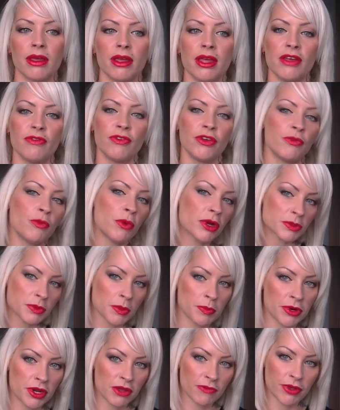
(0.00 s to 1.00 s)
If you've watched
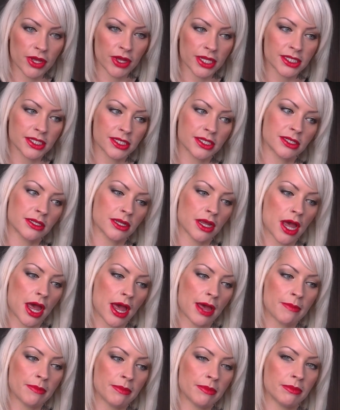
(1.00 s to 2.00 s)
my previous
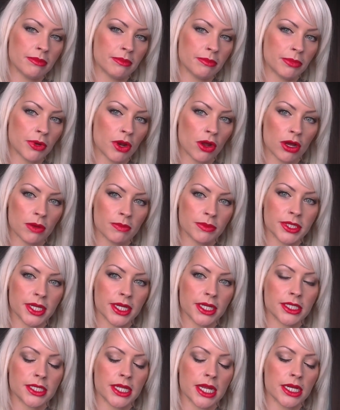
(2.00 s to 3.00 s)
blog
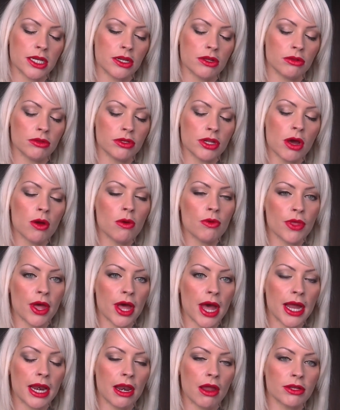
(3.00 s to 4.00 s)
updates, then you'll know
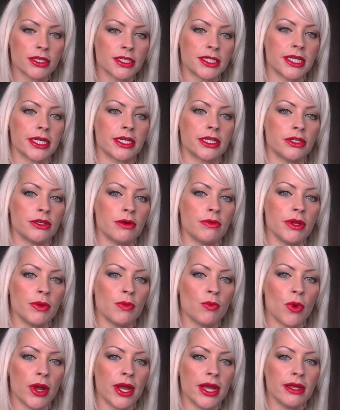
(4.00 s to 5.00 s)
that I lost 6 stone
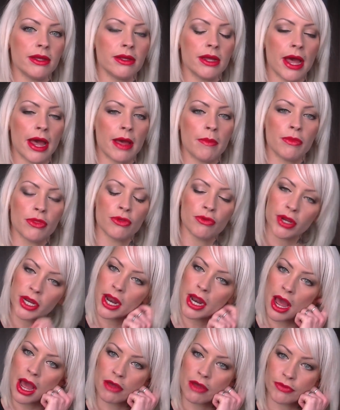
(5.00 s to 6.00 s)
in weight
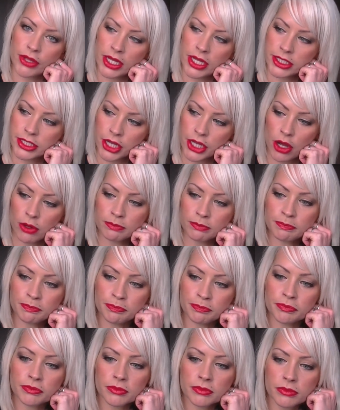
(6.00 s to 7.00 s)
3.5 years ago,
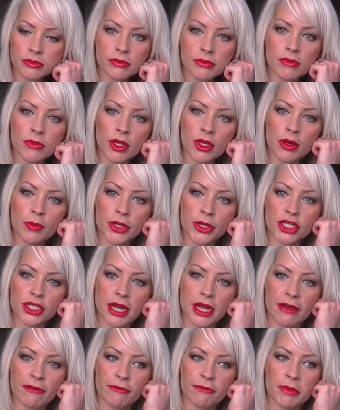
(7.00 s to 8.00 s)
which
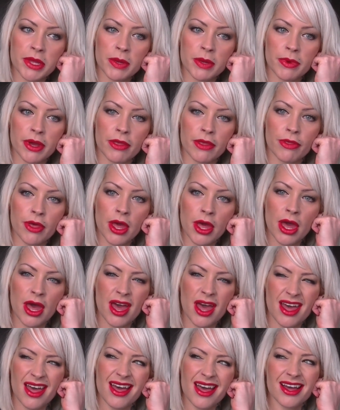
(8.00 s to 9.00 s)
left me with
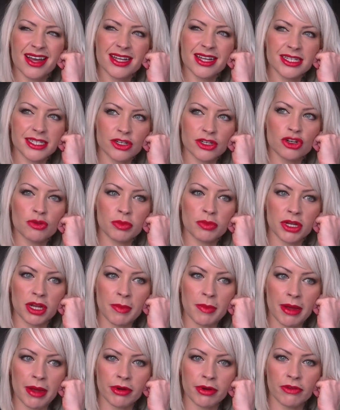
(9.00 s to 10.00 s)
a considerable
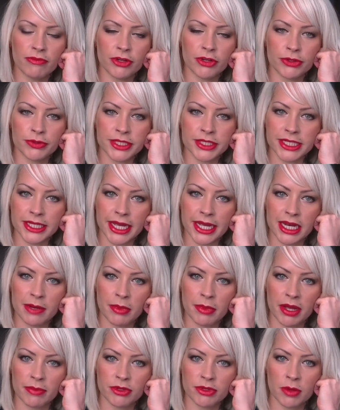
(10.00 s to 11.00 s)
amount of loose skin in
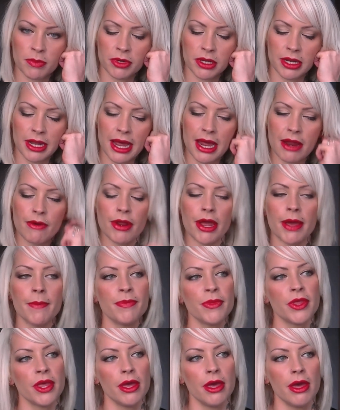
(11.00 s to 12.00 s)
my abdominal area.